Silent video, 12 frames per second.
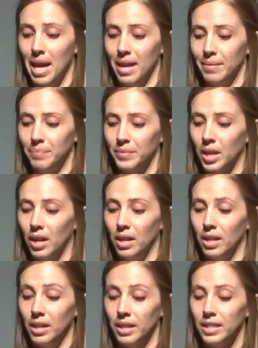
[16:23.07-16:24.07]
Penh,
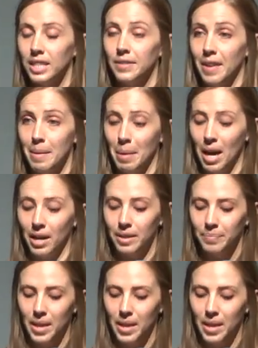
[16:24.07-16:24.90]
called Sepak.